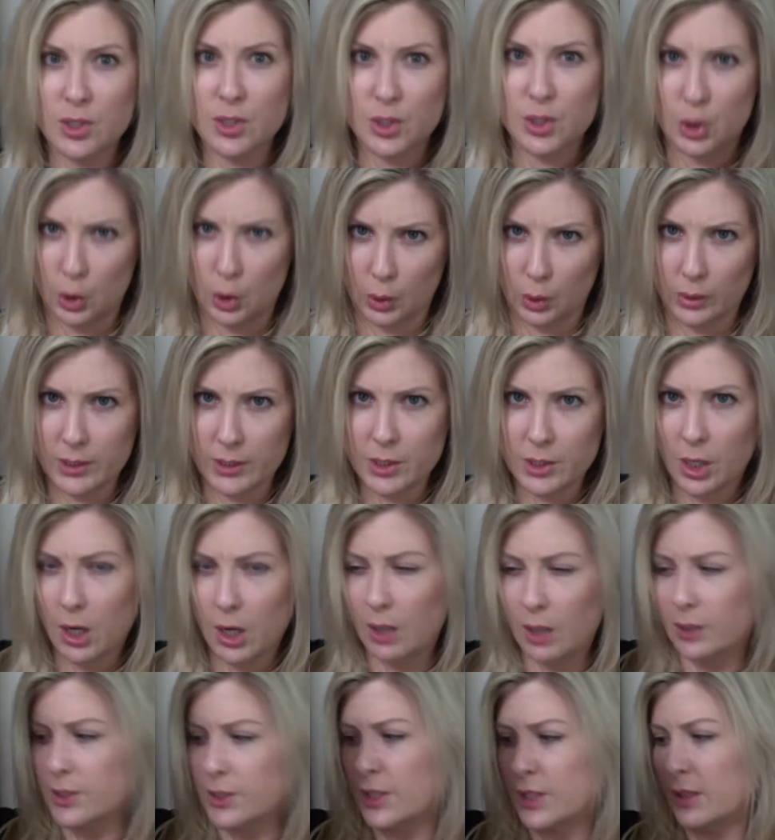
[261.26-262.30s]
Girly
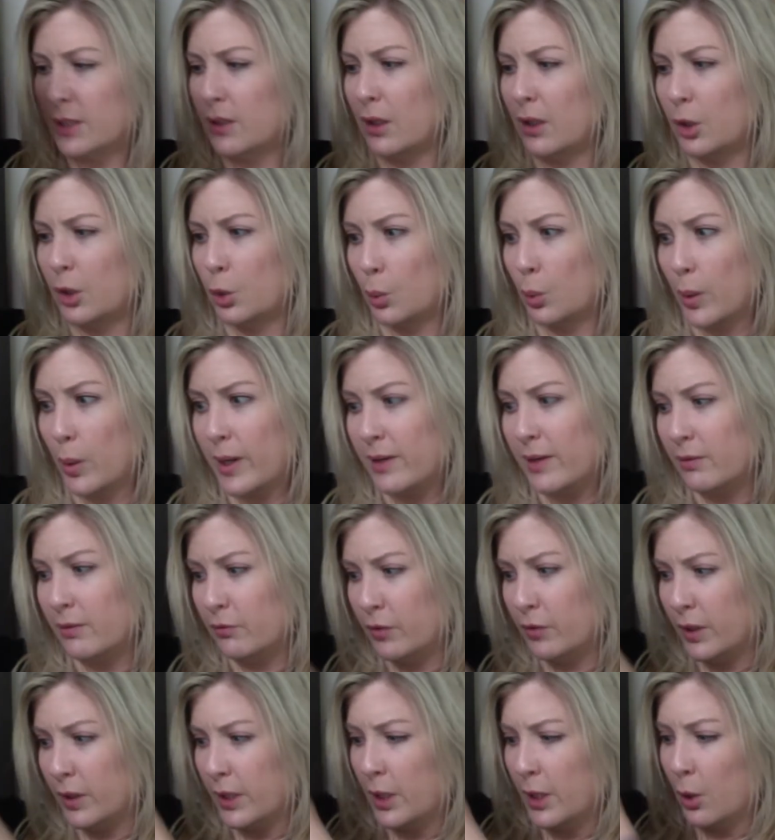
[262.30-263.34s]
Talk did a great
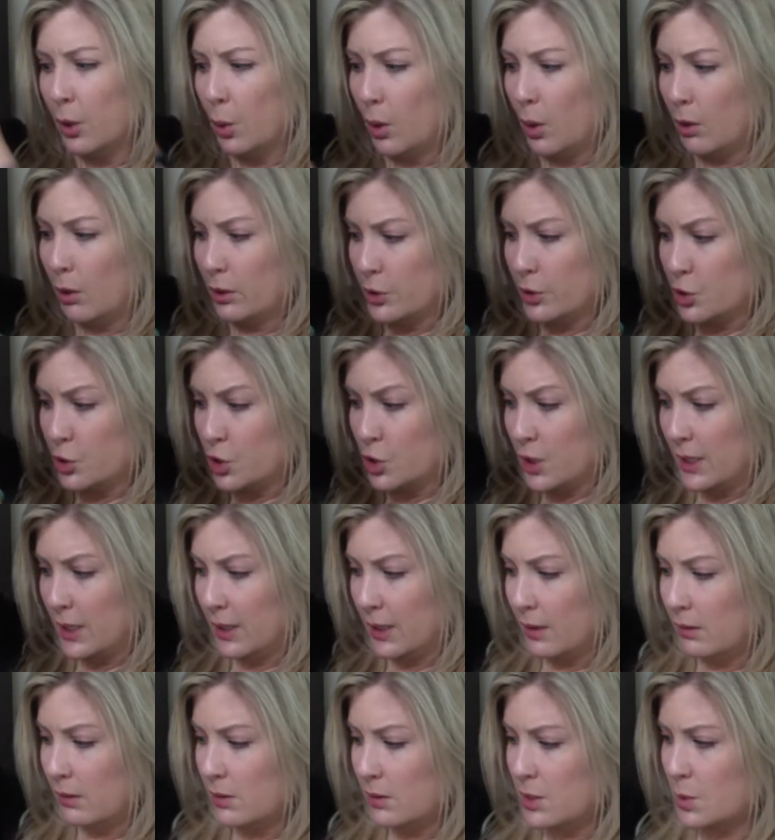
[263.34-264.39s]
video on
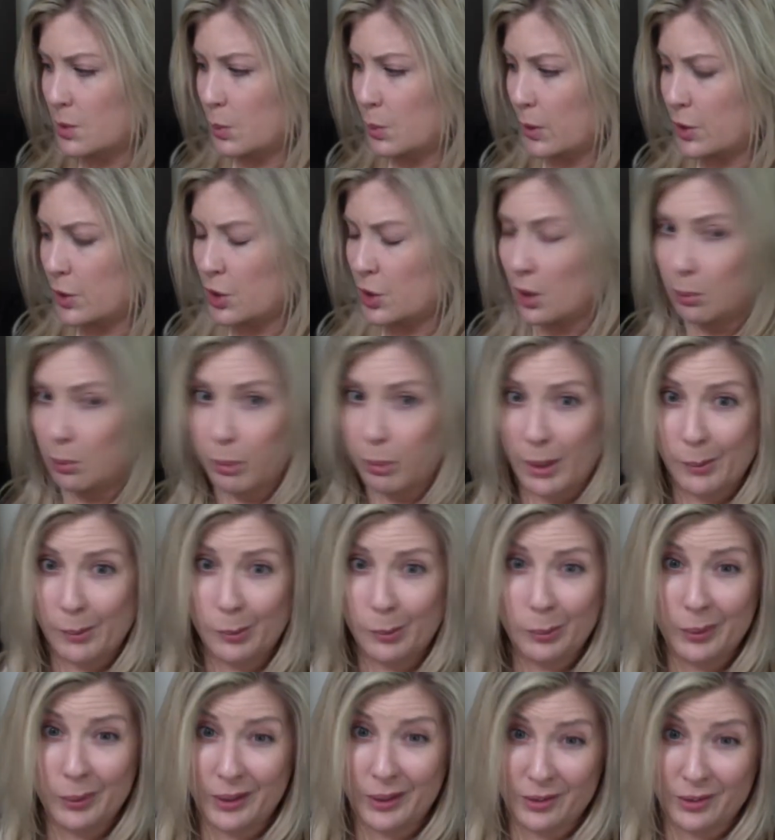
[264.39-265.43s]
jeans, which I'll
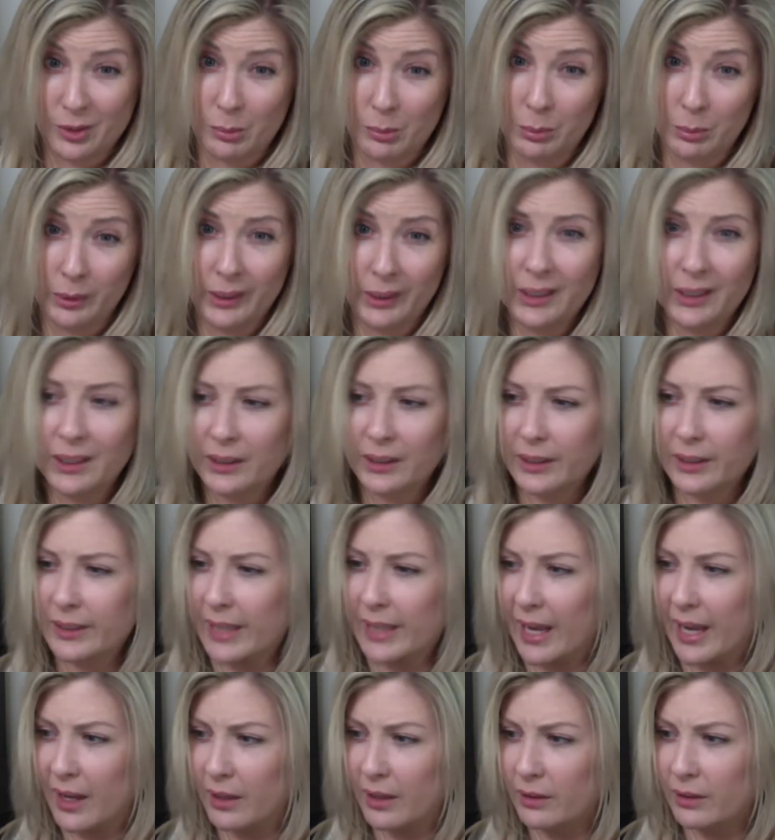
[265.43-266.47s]
probably end up linking
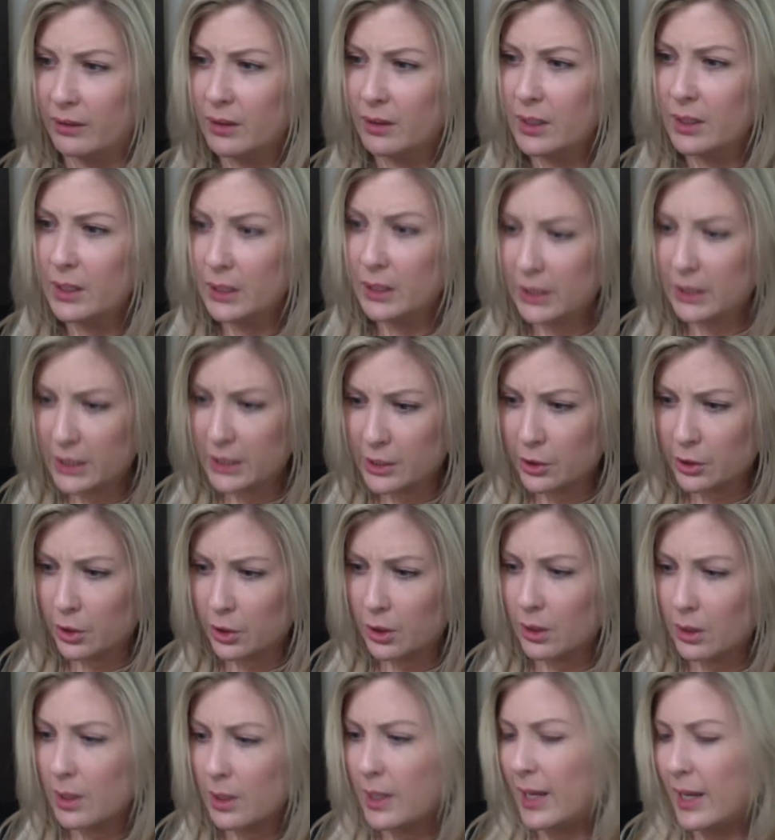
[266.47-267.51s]
again
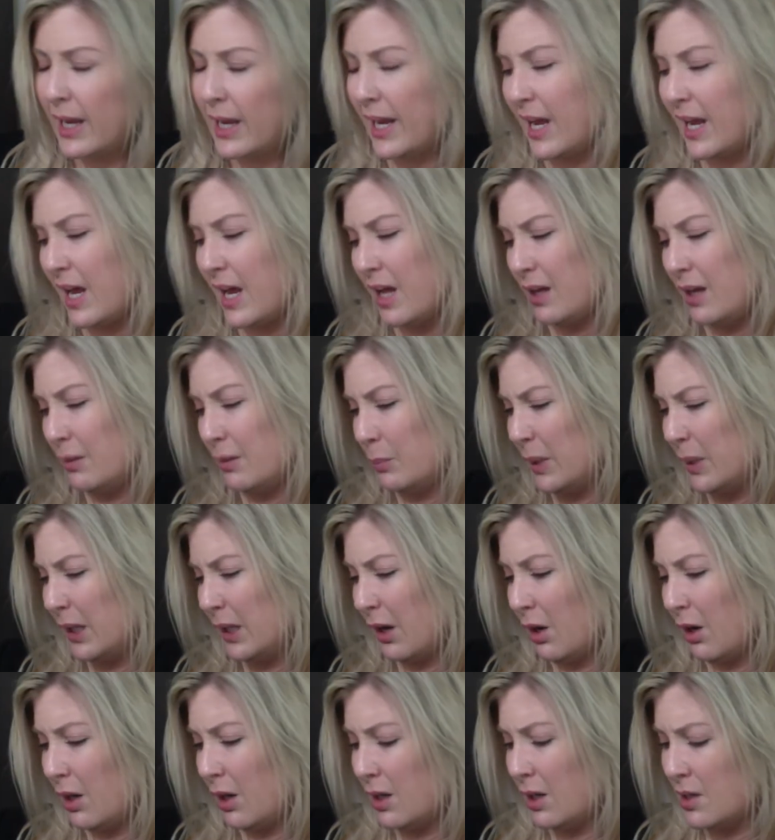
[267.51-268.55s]
here, and
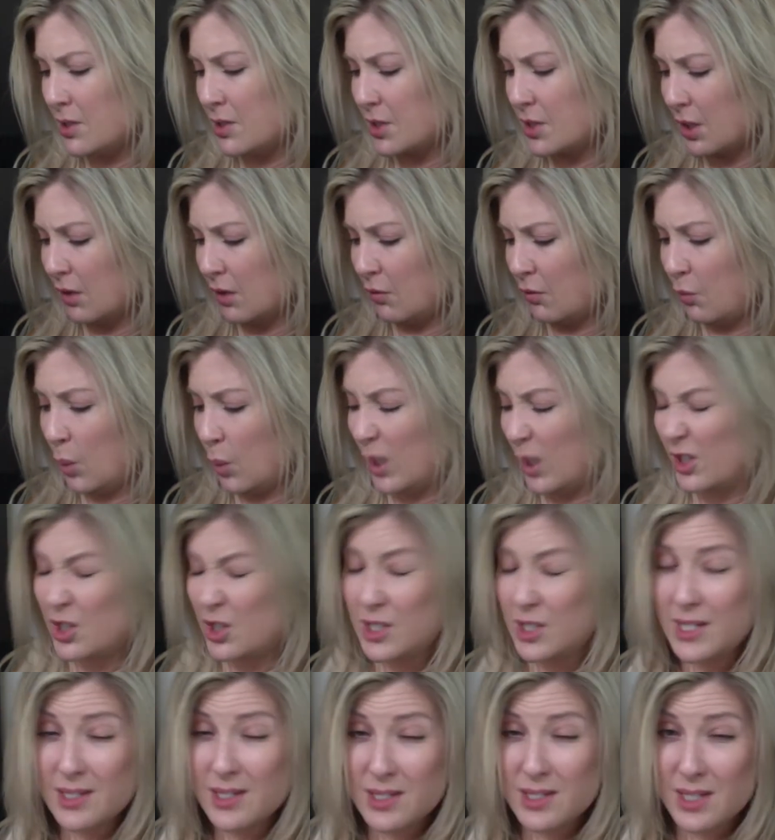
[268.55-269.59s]
because of what
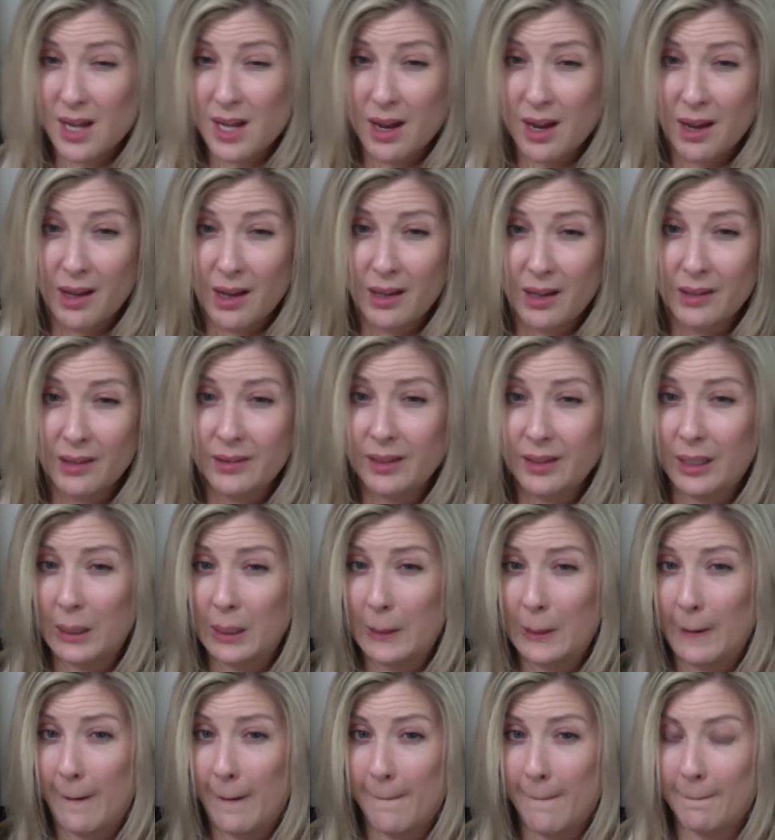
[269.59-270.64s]
she said,
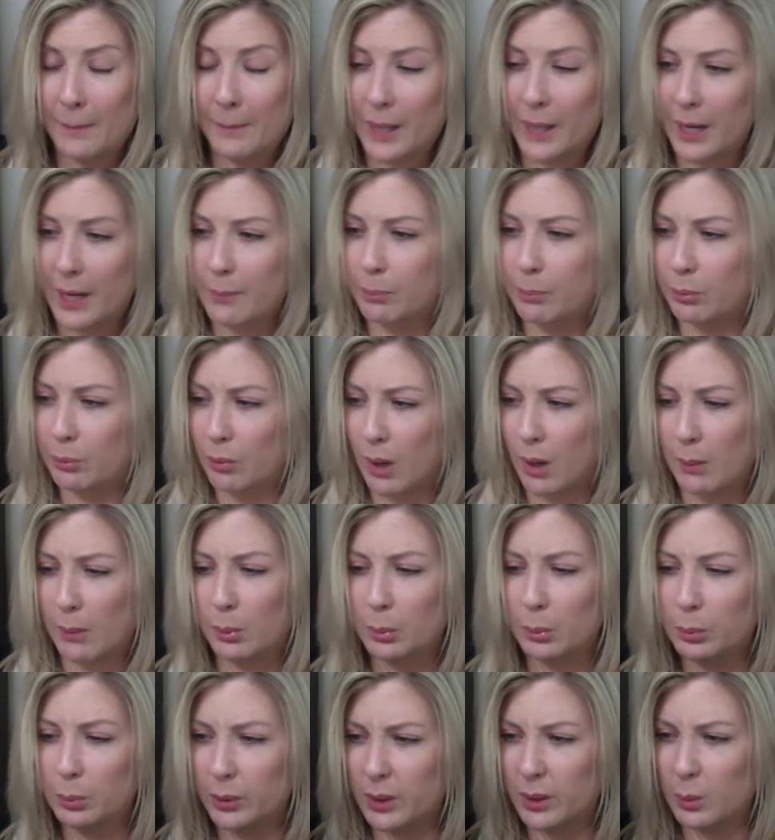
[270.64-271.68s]
I
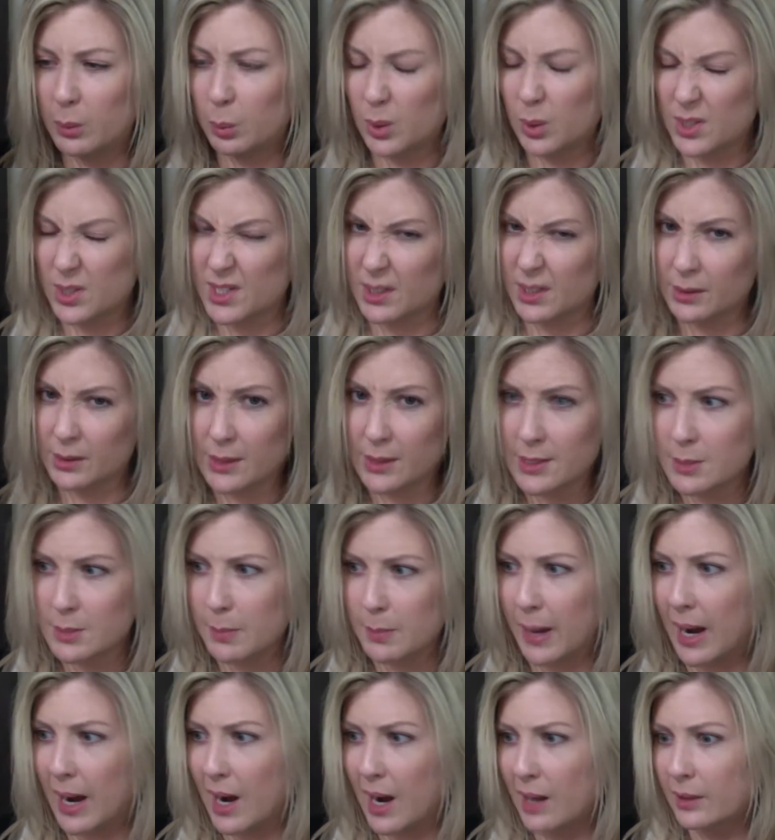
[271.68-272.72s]
probably will send these
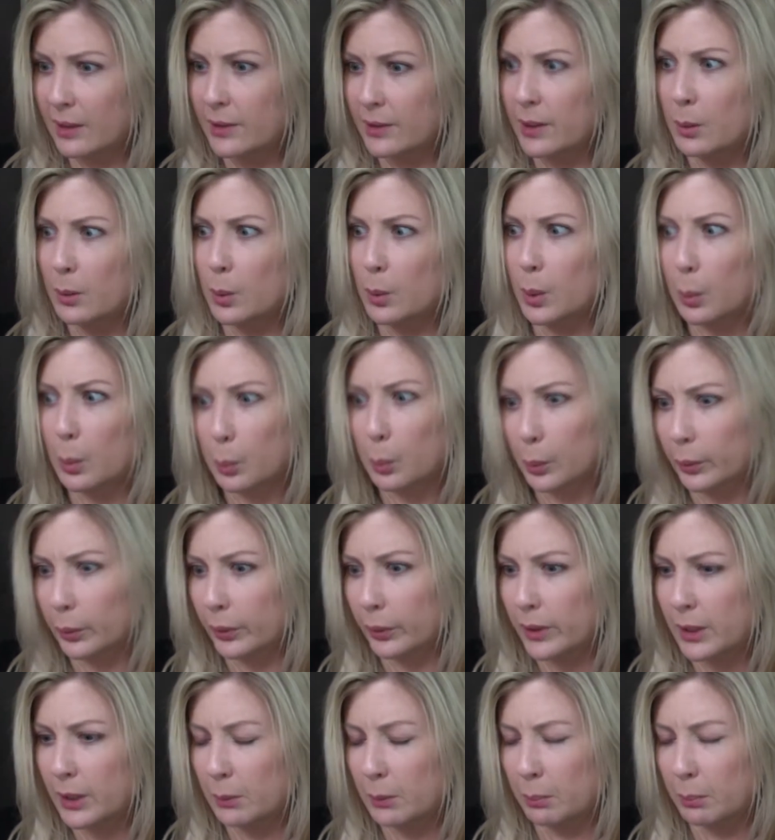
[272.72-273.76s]
back. They were a
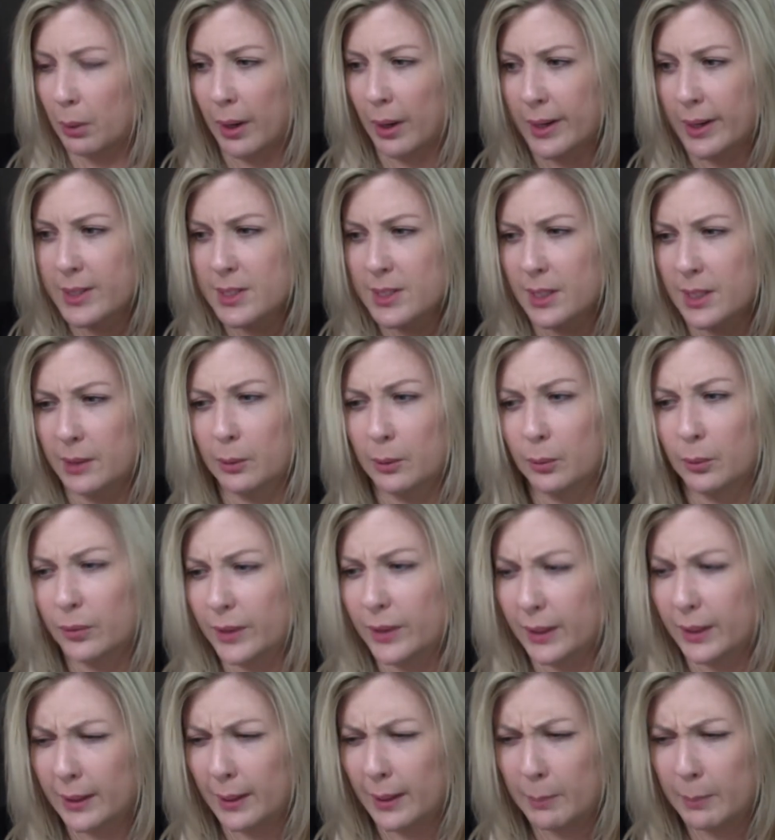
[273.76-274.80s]
really good price. I don't
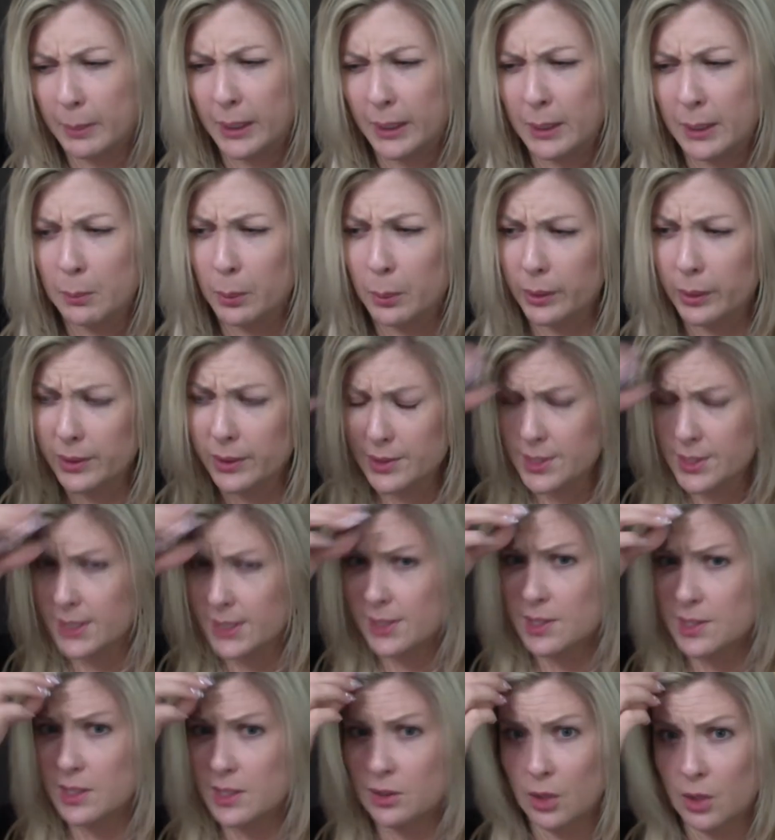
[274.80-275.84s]
think I paid more than
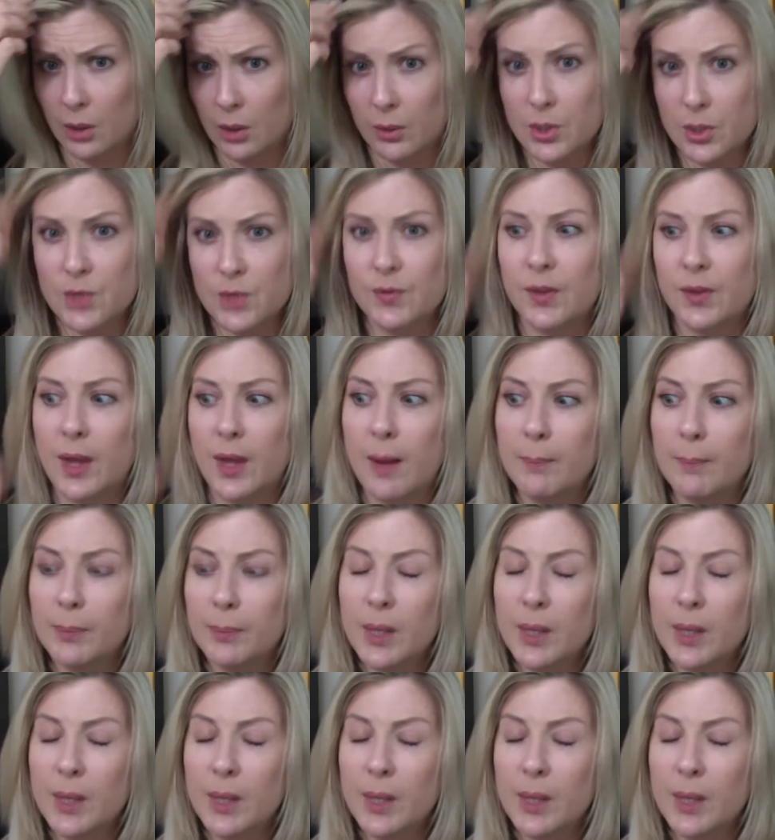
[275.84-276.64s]
$16 for them,